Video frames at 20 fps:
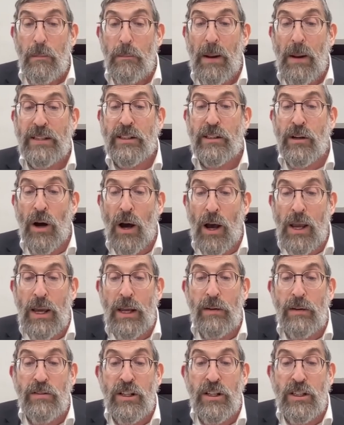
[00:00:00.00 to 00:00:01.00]
Bas
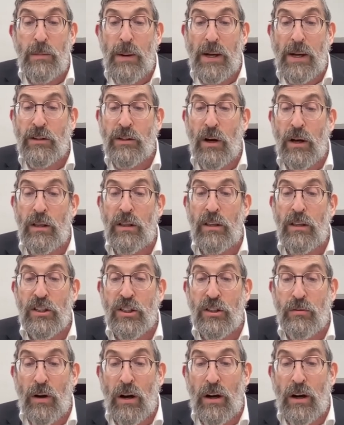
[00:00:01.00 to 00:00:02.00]
koyin, if she's a bas koyin
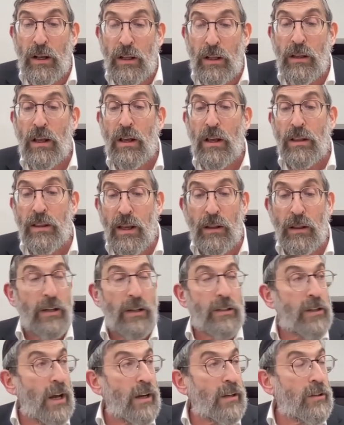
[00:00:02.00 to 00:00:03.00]
Yisrael, then
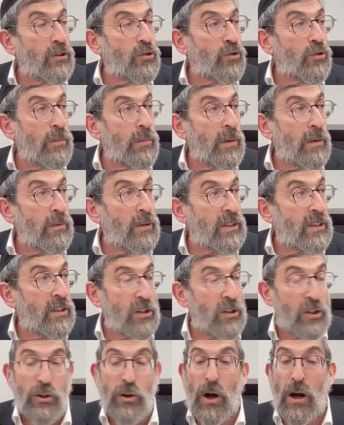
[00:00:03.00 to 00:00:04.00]
like seichel truma, because
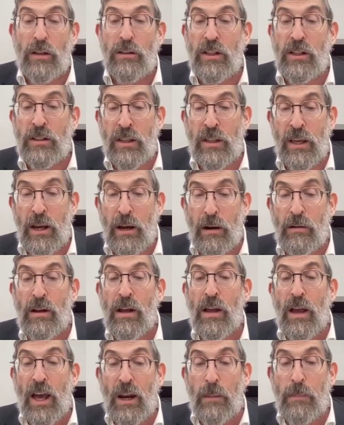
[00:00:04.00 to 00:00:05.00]
it's a child is there,
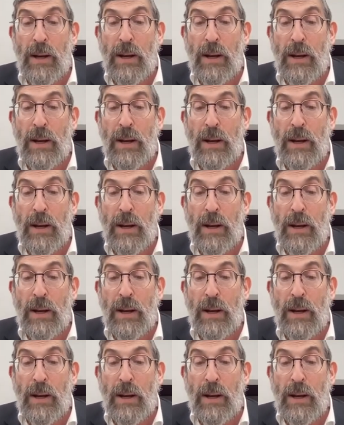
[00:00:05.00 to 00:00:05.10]
and a